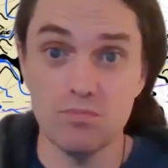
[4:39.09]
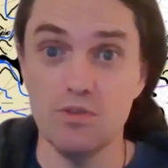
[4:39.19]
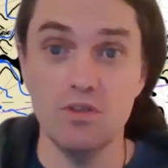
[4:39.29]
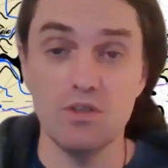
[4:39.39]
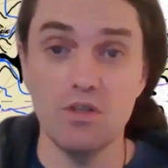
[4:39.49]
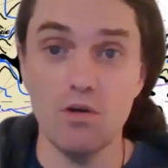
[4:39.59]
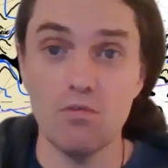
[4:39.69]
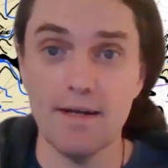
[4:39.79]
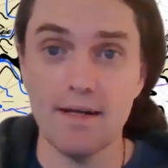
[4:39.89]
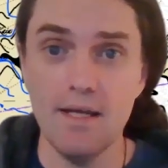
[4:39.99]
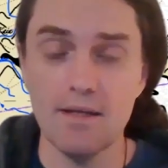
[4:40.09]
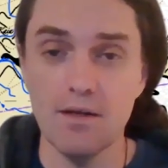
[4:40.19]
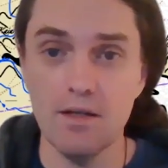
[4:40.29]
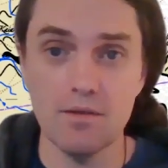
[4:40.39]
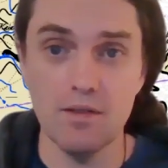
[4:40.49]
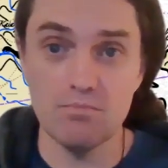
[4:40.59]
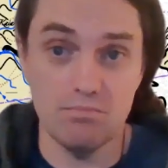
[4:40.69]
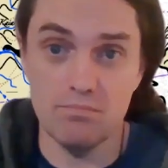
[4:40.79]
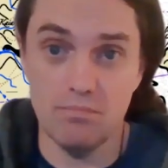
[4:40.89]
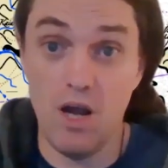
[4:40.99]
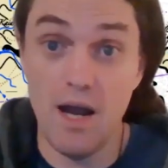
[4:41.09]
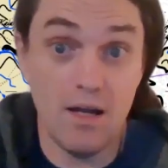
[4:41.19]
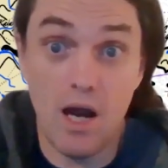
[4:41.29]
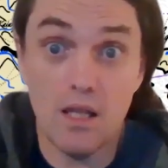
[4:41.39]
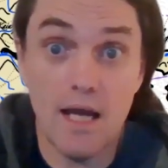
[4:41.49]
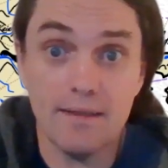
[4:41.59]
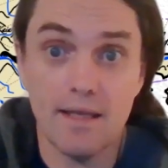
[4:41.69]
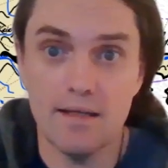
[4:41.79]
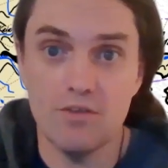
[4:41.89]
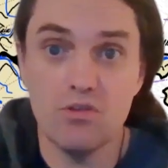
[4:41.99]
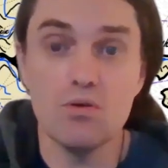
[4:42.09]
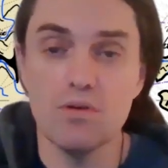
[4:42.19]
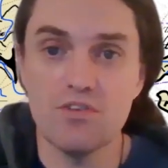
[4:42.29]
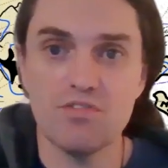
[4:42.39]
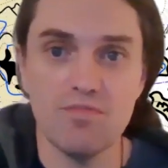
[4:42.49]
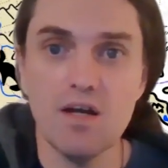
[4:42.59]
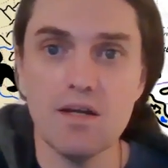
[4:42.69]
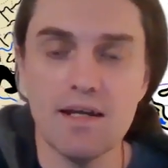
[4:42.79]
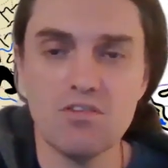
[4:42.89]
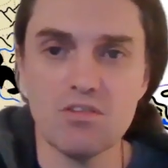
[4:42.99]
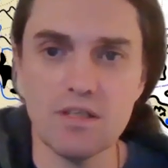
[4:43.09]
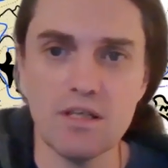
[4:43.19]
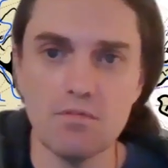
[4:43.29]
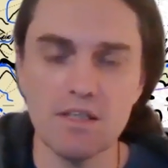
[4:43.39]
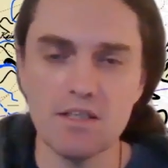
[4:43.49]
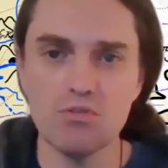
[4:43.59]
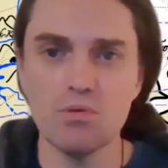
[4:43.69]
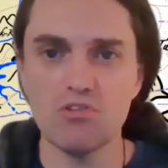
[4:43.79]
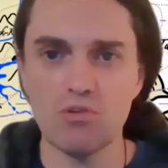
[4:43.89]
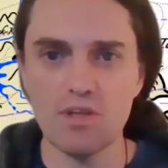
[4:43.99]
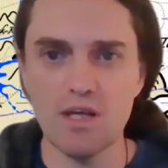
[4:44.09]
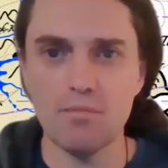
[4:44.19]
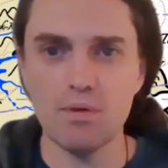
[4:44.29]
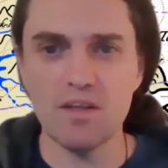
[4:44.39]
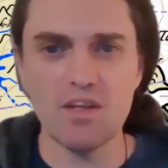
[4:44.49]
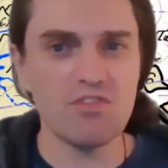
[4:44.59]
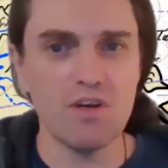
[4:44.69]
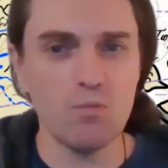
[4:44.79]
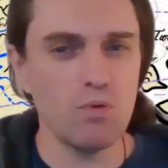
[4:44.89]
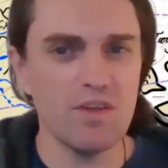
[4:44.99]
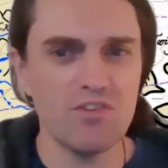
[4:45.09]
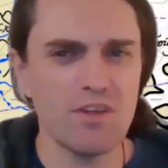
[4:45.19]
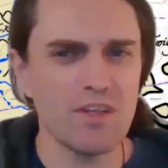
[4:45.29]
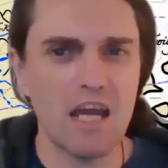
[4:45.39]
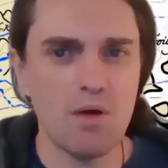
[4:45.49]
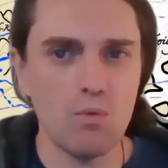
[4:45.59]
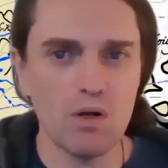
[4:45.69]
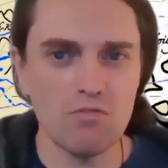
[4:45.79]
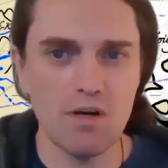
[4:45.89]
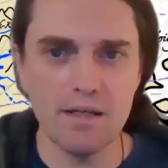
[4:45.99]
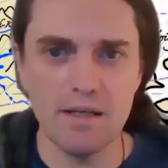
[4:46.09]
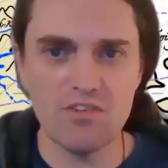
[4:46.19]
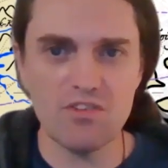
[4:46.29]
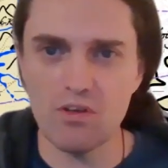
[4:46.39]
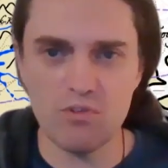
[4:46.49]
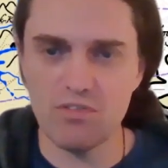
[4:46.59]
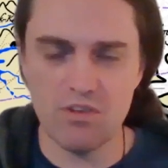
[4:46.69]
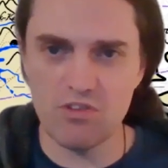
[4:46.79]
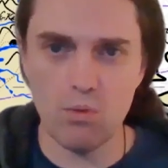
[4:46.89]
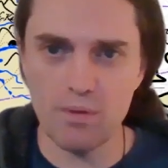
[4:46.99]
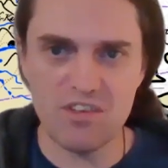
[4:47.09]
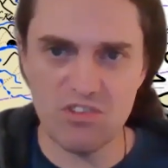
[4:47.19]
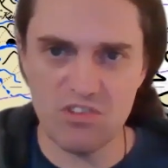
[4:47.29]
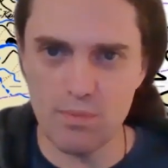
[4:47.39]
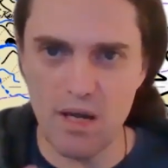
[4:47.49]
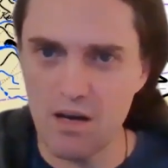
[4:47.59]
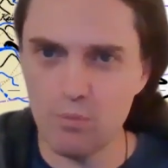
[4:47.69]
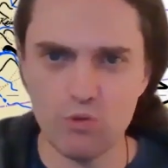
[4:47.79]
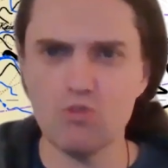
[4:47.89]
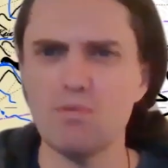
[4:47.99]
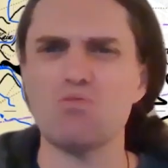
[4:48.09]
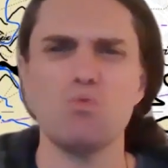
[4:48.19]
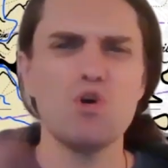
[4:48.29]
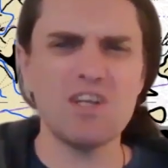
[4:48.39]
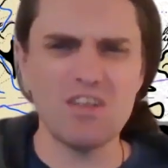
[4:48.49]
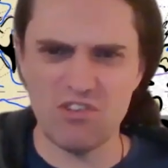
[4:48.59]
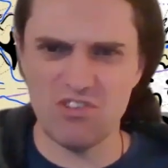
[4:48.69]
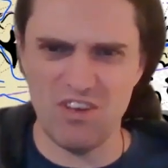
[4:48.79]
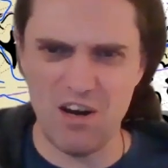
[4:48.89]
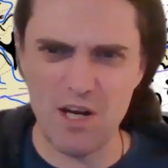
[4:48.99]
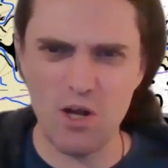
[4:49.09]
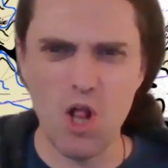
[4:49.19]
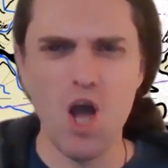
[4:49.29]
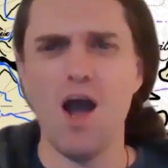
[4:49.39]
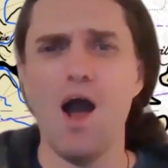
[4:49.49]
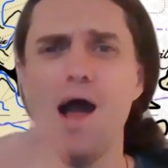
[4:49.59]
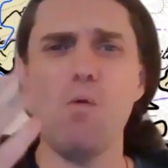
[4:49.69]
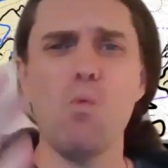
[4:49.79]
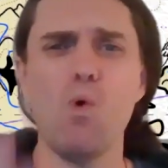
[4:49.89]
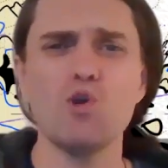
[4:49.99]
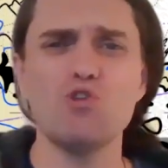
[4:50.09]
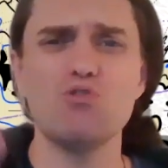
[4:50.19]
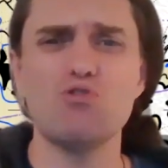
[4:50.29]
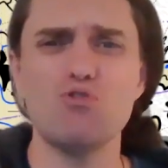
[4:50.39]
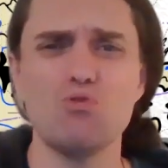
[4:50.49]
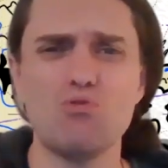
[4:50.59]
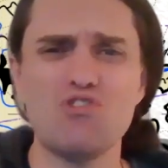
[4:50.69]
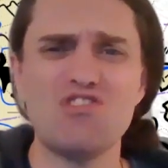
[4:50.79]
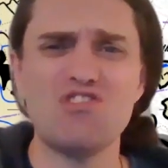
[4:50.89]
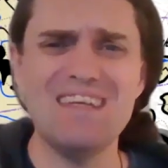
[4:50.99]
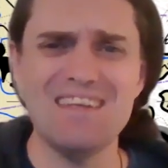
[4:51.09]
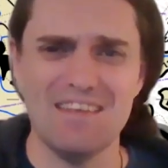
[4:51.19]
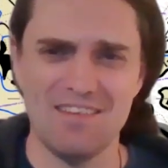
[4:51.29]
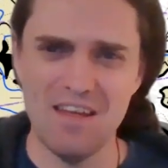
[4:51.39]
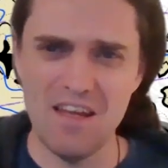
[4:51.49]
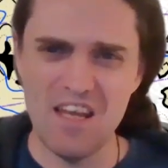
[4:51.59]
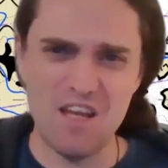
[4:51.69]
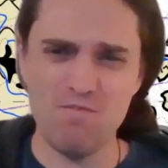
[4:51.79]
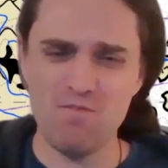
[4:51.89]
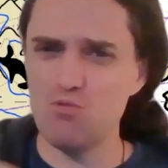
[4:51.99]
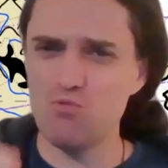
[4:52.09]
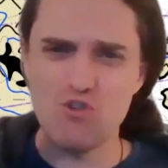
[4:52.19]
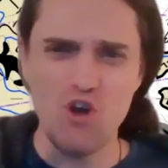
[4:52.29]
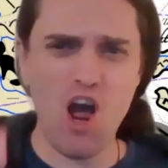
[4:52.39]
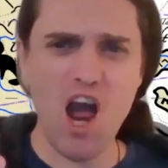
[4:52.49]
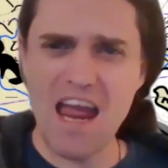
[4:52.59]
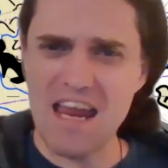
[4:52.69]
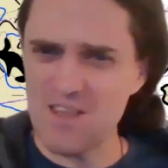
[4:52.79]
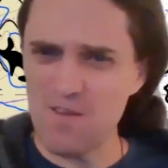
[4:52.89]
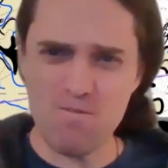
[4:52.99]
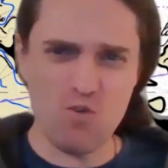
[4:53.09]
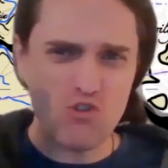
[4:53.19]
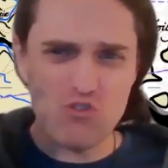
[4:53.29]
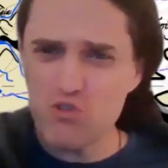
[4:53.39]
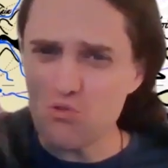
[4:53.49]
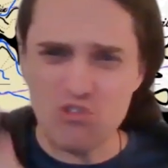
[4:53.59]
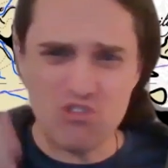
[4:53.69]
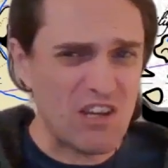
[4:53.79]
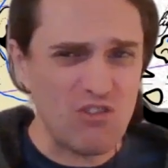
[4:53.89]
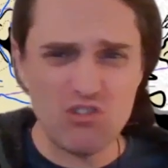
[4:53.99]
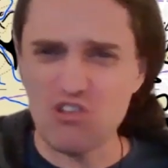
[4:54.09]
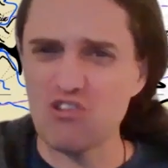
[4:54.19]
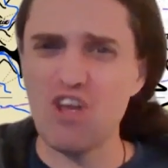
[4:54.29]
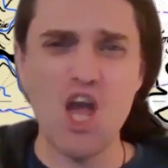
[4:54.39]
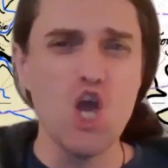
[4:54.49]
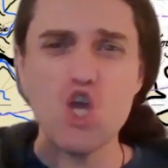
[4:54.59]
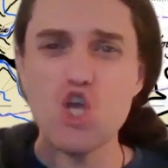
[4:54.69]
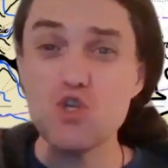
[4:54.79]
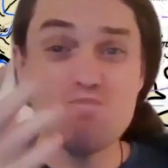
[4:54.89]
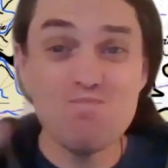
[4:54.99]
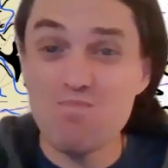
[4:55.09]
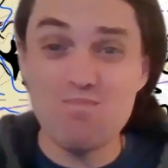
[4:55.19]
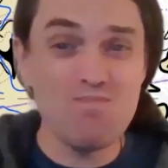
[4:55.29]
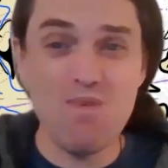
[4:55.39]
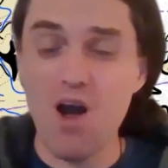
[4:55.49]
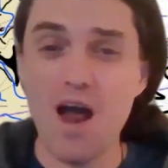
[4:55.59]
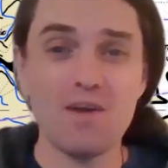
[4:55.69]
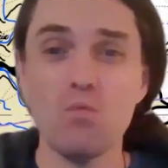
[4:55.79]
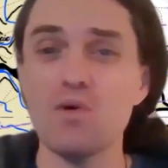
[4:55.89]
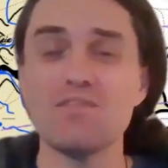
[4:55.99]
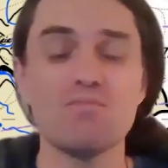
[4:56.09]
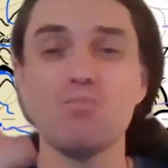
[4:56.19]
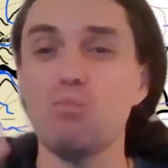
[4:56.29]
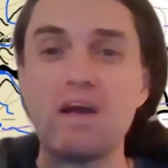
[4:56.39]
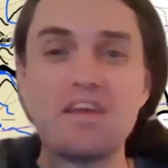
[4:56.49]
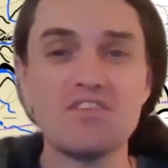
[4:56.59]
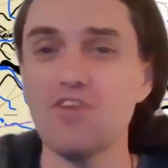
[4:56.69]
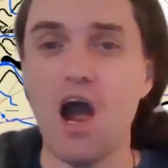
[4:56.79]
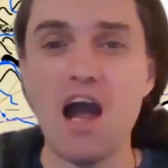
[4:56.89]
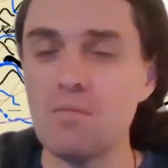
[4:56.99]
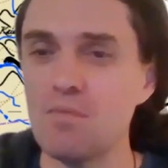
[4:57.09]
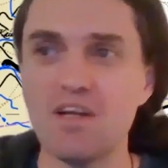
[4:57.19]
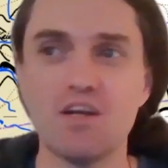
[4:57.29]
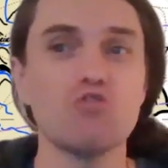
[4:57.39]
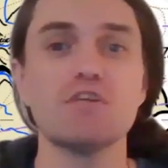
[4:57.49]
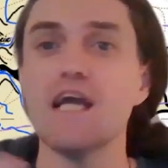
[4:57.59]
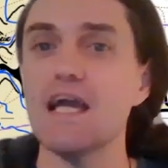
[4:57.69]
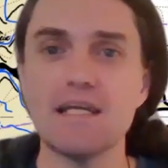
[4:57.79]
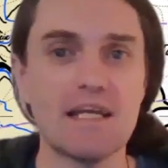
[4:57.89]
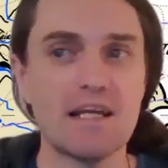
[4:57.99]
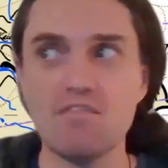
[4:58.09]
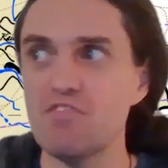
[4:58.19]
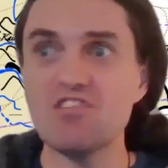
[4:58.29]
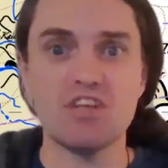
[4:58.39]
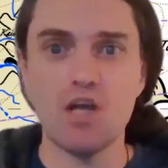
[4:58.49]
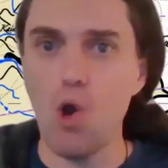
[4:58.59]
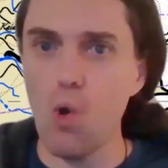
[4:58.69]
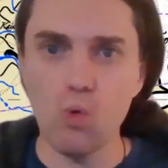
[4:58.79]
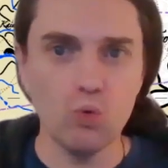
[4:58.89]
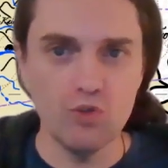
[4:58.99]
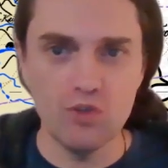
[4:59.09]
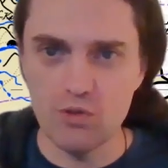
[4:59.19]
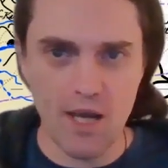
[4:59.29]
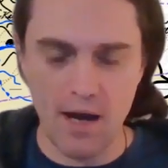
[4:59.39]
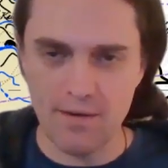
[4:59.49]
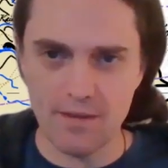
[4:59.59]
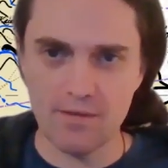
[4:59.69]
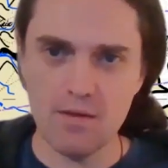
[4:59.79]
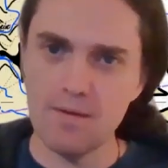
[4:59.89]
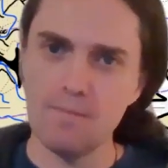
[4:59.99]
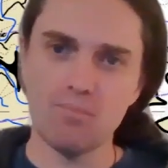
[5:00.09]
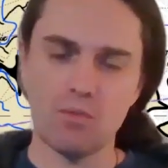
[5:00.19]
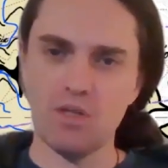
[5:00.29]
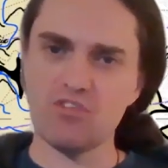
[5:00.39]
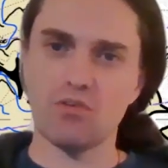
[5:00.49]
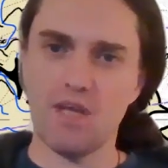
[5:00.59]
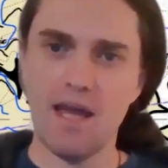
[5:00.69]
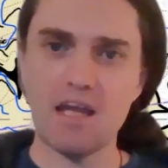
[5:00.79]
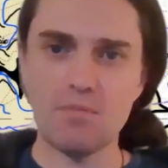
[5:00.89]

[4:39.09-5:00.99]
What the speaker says: You go right ahead. I like that too. It's fun, actually. I really do enjoy that. But that's not the game I want to run, and that's not what this is about. I put too much work into Sidarhael. I want you to see it. If you die in the first 2 sessions, I don't want to waste time creating and investing a whole new character. mean, that's okay.